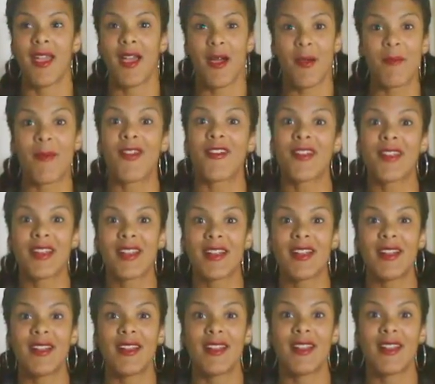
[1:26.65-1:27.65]

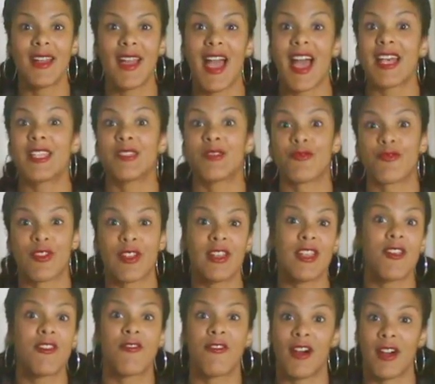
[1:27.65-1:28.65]
America has
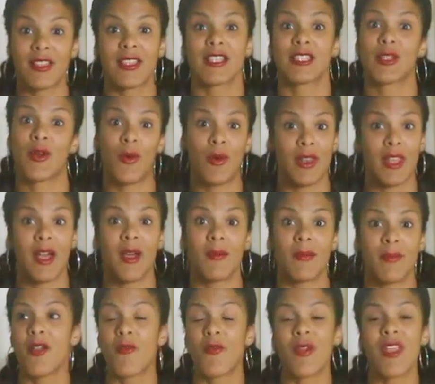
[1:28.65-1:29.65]
really fucked us all
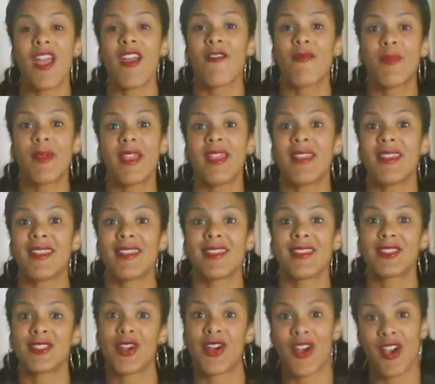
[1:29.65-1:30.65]
up. We have been
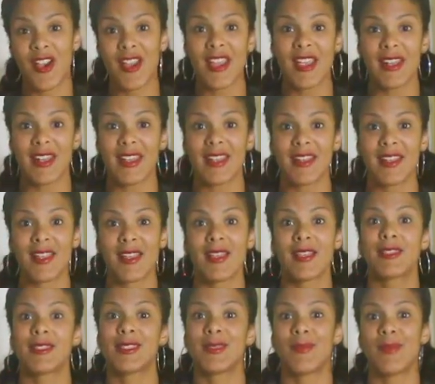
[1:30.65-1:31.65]
targeted
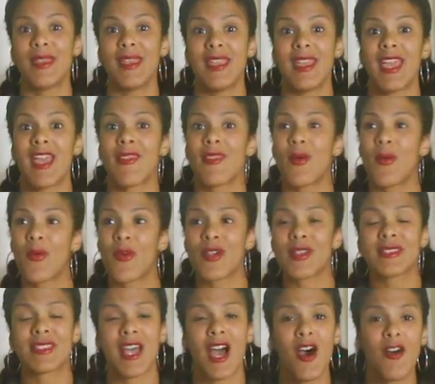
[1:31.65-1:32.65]
to be in the
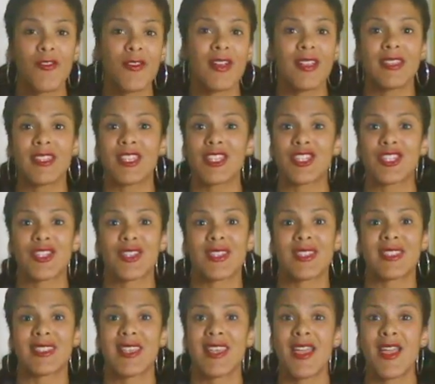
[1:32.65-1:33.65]
worst health
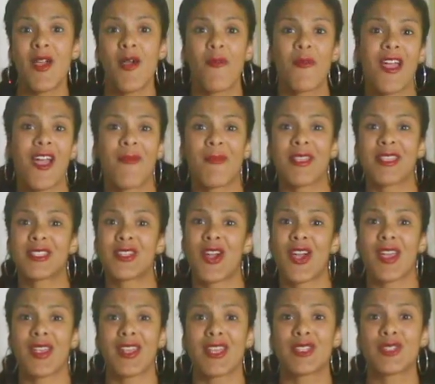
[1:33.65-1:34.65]
conditions. We have been
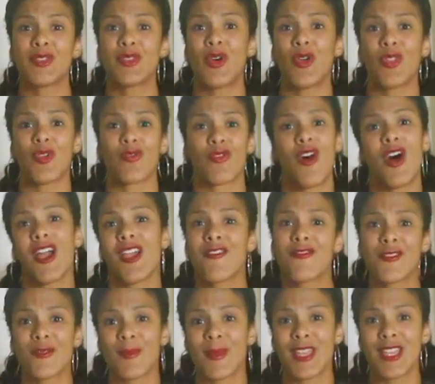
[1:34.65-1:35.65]
targeted to know the wrong
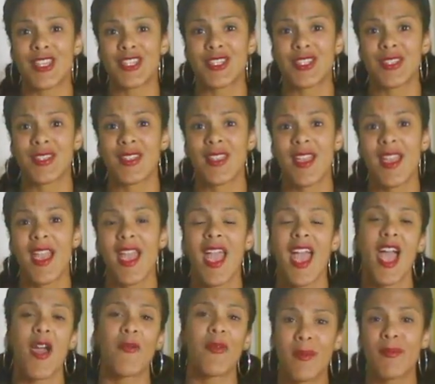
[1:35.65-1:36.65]
information,
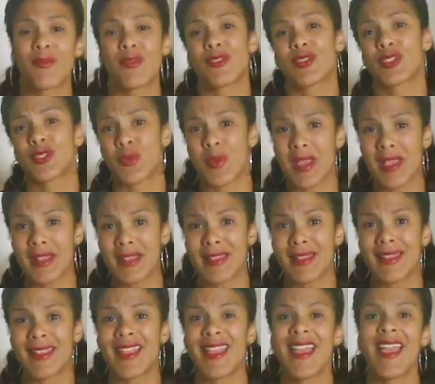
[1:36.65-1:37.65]
and we
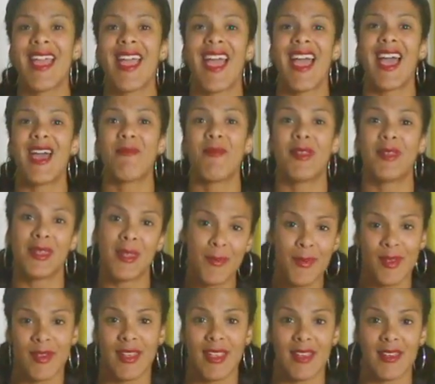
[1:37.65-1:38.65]
persuaded and
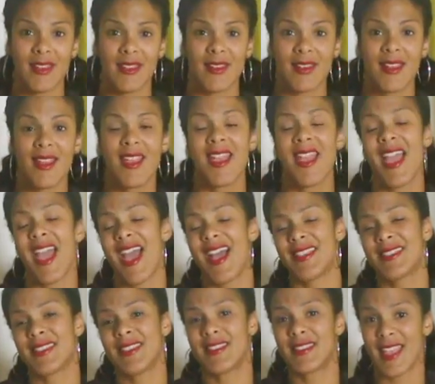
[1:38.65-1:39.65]
manipulated.
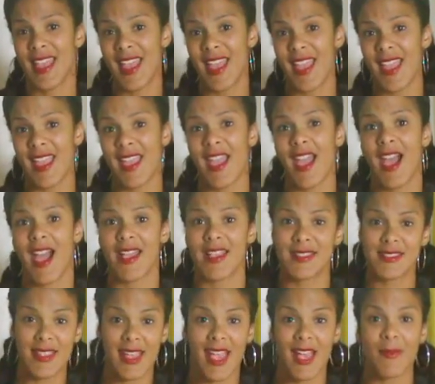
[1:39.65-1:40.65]
And today I
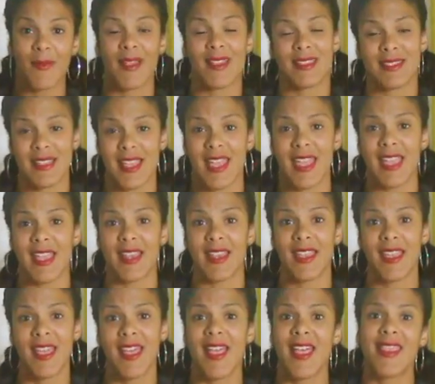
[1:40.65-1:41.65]
stand by saying
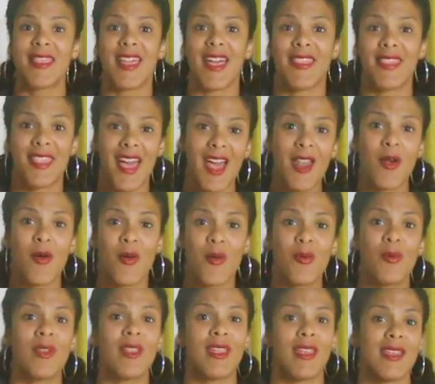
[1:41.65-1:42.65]
that that
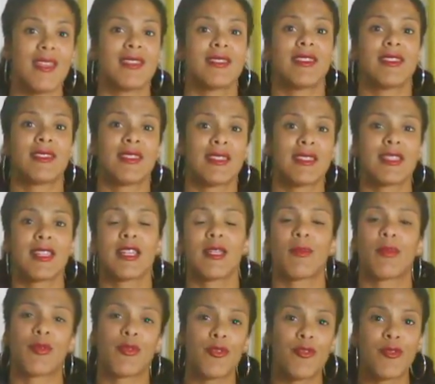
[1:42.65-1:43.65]
only is statistically
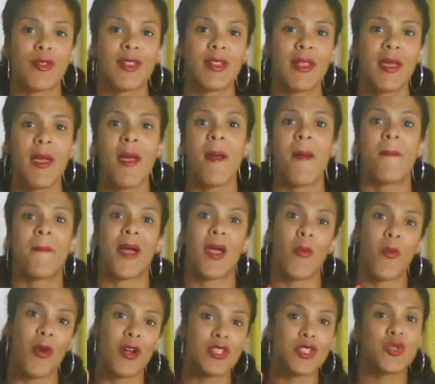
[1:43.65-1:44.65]
proven by
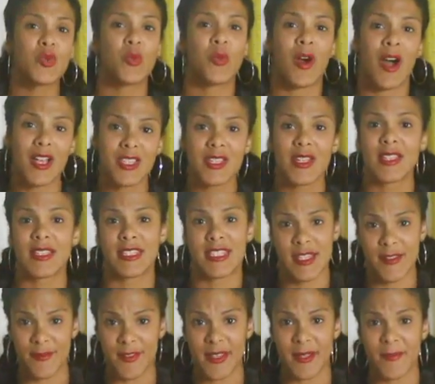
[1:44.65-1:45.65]
what you watch on
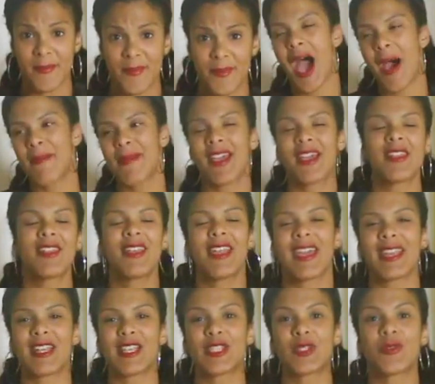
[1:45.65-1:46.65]
TV. I'm not gonna
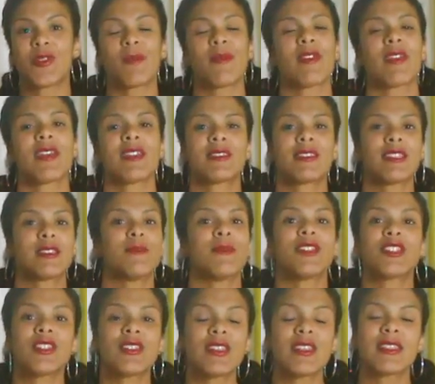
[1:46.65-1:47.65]
get into it because this
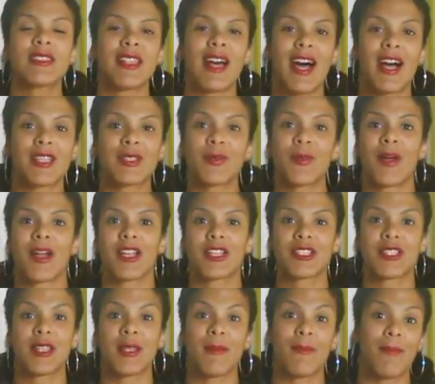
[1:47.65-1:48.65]
mission is not to
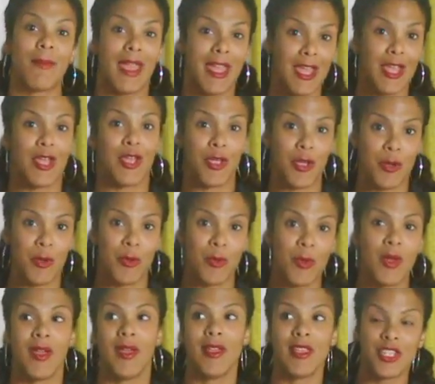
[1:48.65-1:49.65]
actually make
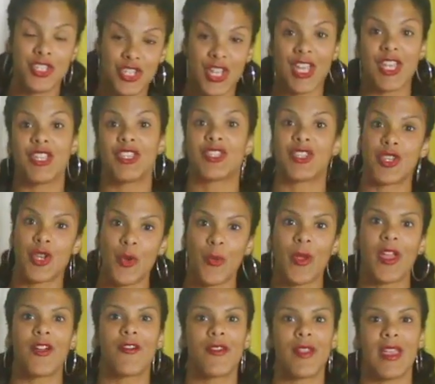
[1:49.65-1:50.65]
you change your
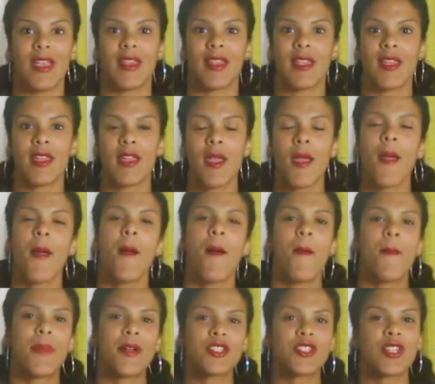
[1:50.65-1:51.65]
way of eating,
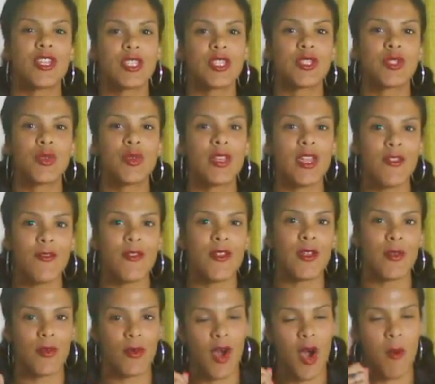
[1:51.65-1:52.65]
but just to give
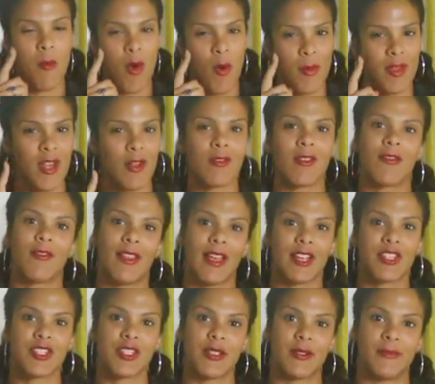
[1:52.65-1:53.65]
you a moment of
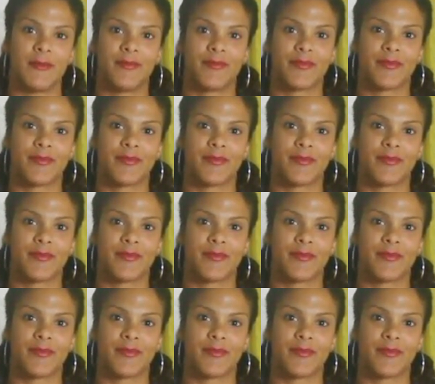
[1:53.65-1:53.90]
reflection.